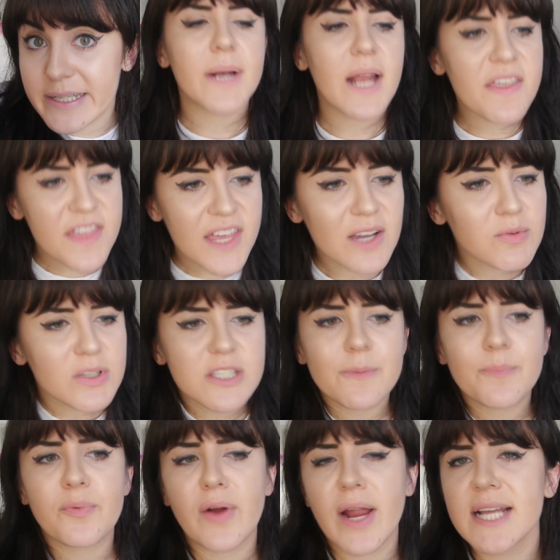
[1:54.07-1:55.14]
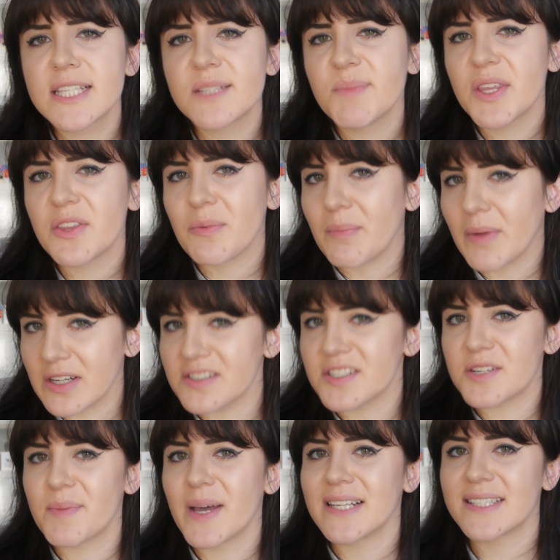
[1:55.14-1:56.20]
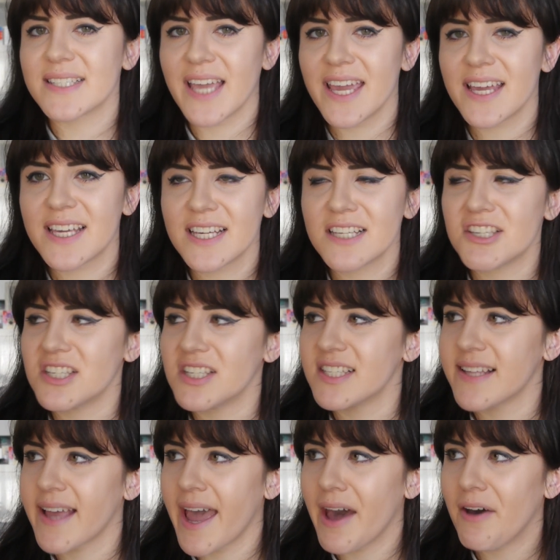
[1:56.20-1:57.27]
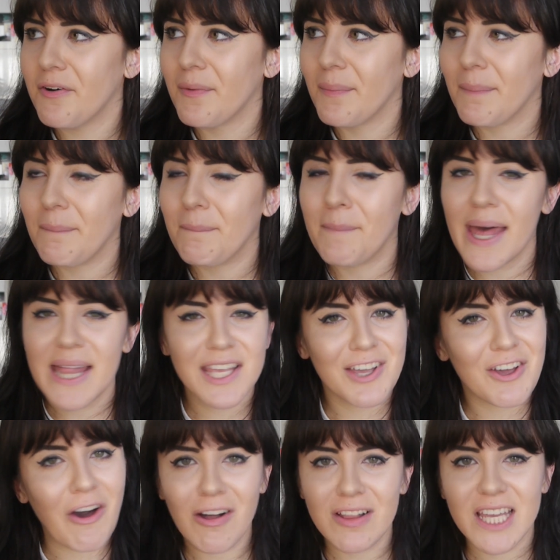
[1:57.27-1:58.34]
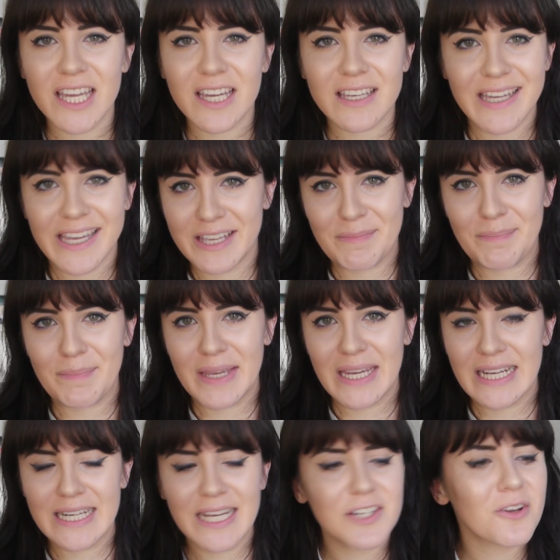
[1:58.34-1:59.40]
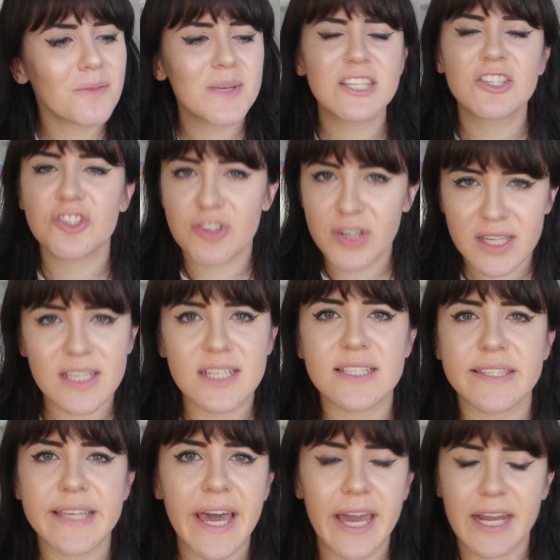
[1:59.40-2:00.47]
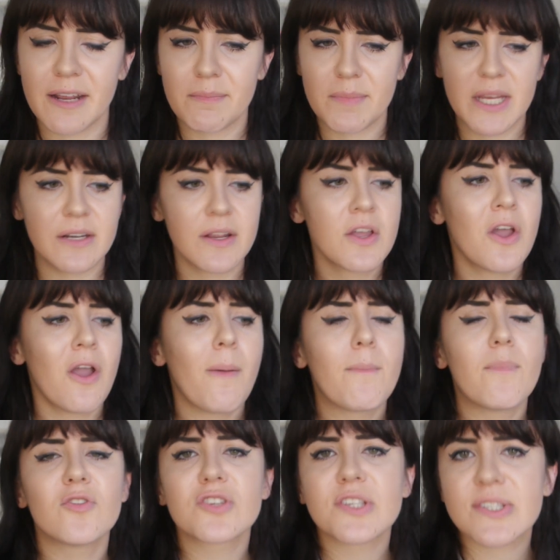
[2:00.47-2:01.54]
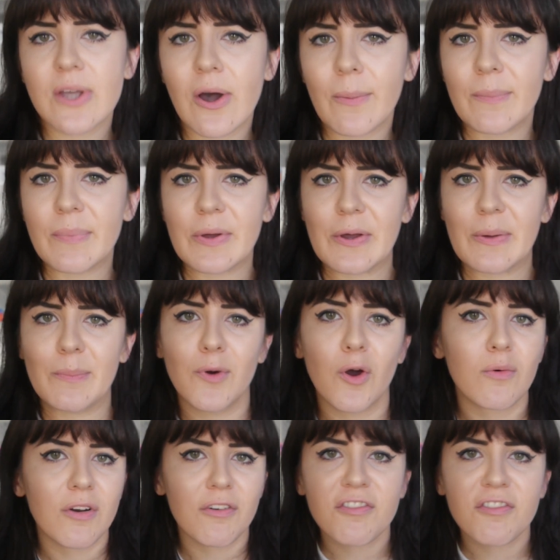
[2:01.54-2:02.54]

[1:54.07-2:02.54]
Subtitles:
But I think what surprised me the most about Skate Kitchen is how melancholic it can be, and I don't mean strictly sad, I mean more somber, more